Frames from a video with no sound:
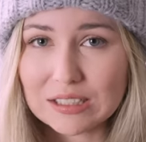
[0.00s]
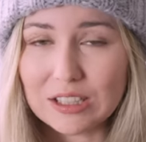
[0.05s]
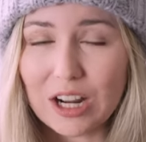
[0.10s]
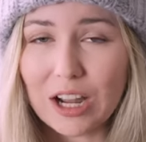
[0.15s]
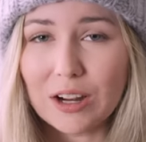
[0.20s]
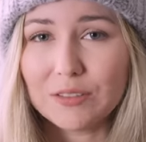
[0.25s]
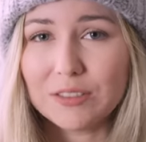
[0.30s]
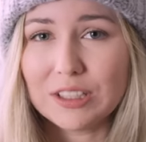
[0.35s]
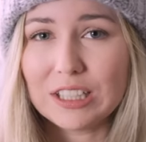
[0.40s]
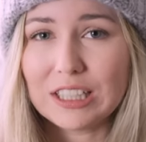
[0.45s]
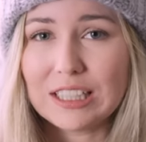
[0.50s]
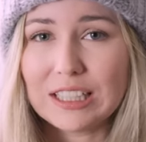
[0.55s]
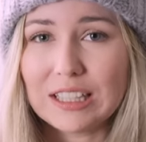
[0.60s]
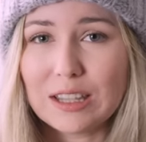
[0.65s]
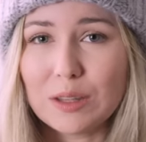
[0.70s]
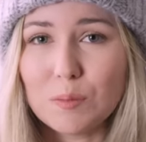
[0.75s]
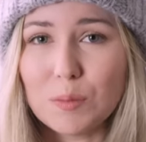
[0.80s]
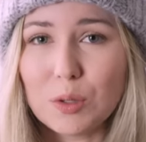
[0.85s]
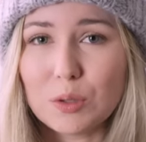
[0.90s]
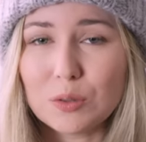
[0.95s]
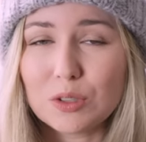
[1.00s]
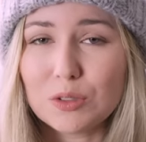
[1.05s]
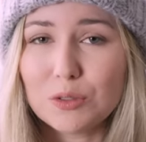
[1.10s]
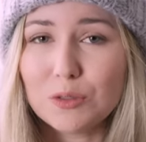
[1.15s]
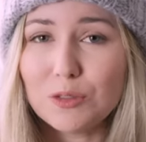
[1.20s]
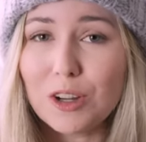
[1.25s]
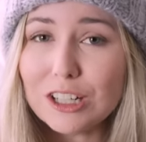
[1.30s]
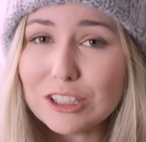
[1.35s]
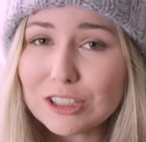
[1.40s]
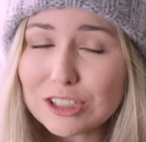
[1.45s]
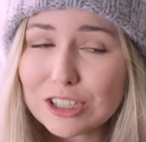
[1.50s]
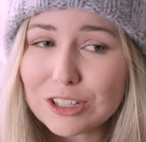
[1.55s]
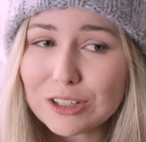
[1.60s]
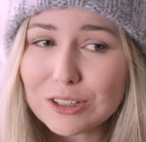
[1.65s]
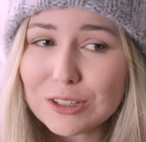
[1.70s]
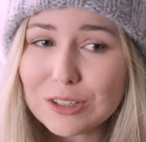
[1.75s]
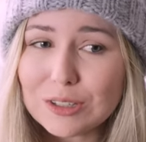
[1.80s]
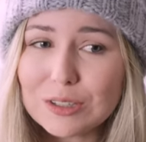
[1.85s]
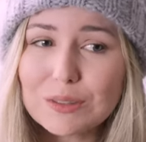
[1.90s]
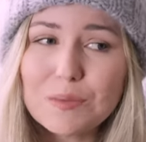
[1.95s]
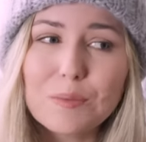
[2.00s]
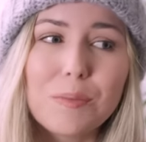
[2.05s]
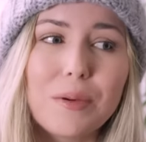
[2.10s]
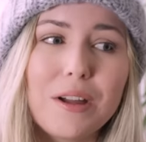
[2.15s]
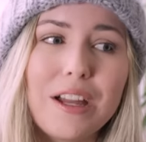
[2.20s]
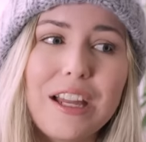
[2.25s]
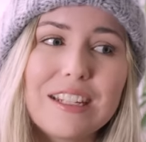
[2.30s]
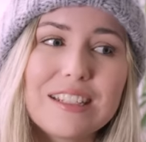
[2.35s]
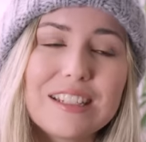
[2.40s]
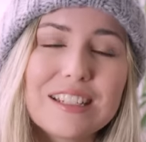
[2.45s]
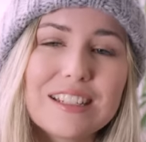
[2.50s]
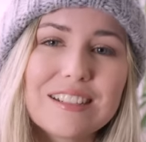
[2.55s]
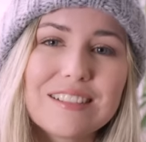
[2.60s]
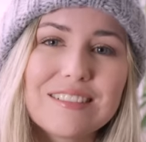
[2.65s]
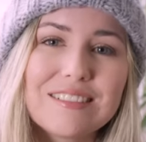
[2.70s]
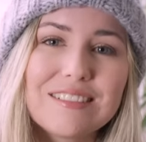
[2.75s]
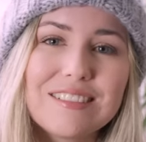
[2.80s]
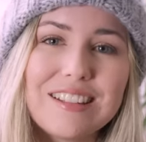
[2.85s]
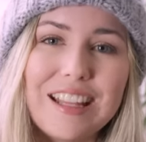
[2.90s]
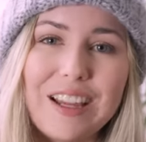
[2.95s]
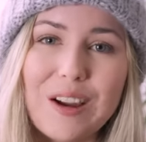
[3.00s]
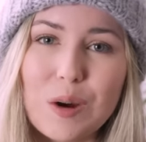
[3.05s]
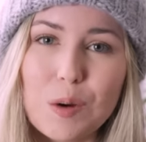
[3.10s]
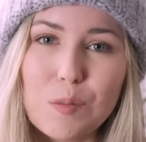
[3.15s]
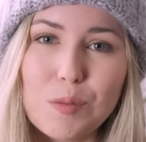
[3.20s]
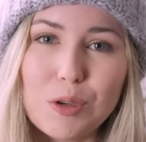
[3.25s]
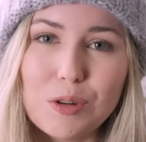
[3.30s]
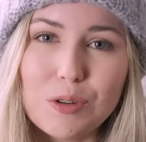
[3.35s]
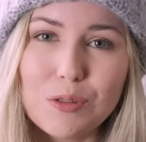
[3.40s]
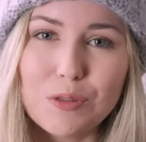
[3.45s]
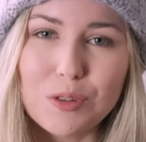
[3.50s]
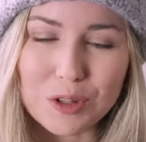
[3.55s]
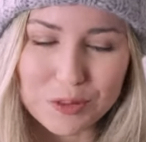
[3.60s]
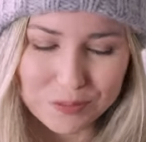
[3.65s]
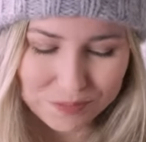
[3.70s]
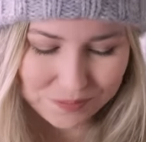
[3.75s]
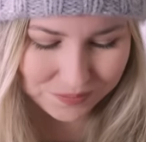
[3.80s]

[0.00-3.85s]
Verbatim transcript: Not really the most functional, but they are beautiful.